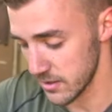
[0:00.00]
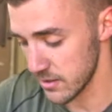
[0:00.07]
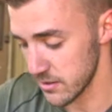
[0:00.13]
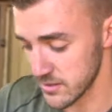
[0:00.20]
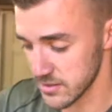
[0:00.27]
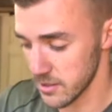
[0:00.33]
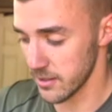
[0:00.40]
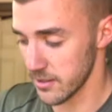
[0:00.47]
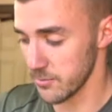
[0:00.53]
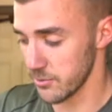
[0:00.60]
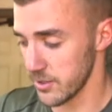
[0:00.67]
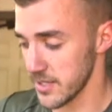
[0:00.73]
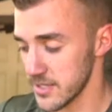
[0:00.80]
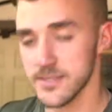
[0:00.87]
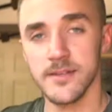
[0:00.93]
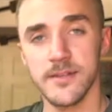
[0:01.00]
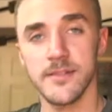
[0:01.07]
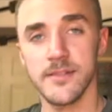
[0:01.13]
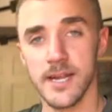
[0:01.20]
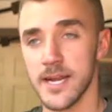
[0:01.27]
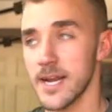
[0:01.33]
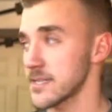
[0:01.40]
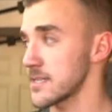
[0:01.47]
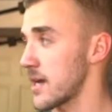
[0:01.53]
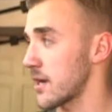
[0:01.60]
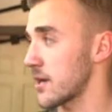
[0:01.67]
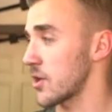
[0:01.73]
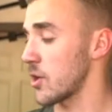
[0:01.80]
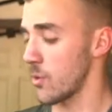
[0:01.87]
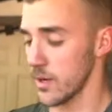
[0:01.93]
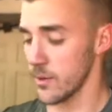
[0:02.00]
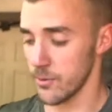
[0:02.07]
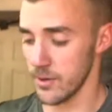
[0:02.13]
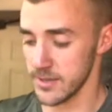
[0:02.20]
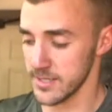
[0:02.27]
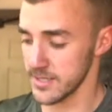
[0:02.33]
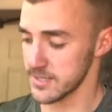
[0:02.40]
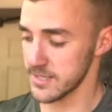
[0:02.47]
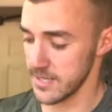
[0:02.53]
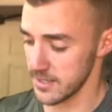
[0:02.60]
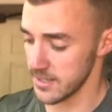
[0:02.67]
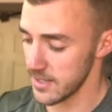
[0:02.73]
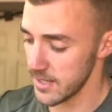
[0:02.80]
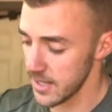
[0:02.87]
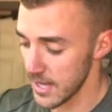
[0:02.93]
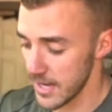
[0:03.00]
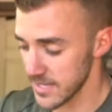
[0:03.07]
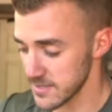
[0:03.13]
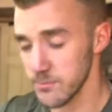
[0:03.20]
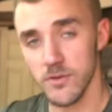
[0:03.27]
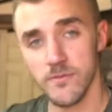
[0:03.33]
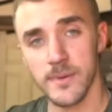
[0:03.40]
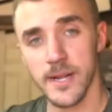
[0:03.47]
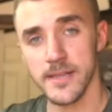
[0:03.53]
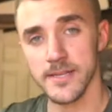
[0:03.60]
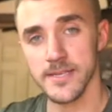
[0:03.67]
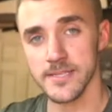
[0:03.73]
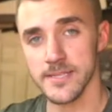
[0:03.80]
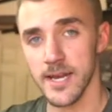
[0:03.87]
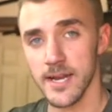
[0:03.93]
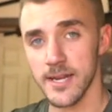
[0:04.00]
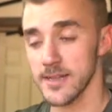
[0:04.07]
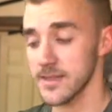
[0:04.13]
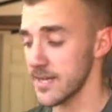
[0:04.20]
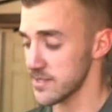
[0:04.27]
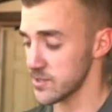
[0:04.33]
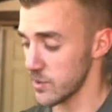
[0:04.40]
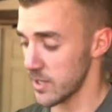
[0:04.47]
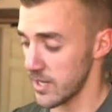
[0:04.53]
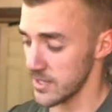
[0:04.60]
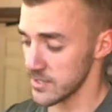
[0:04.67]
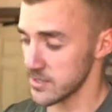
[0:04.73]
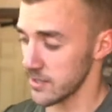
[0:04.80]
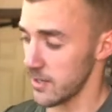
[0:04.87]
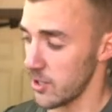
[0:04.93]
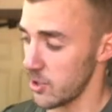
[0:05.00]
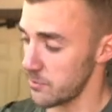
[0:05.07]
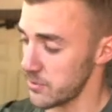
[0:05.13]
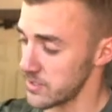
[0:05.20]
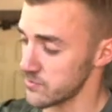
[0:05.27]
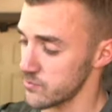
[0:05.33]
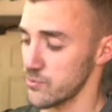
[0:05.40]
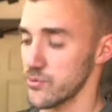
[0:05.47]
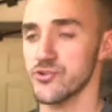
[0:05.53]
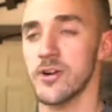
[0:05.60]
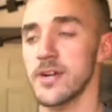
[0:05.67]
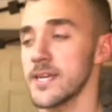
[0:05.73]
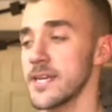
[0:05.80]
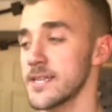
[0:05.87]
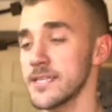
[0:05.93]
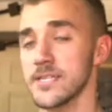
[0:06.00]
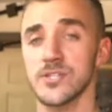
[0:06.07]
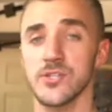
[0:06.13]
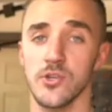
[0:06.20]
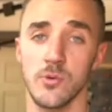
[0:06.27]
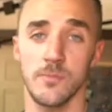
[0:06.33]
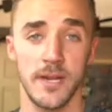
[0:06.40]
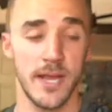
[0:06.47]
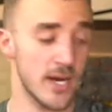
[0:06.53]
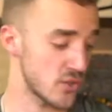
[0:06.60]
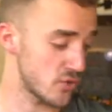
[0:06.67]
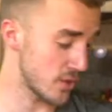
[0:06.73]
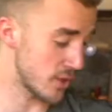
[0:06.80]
Snug into place. That guy's not gonna go anywhere on this end. Has movement on this side, that's okay. It's gonna help us when we're trying to get this tube that actually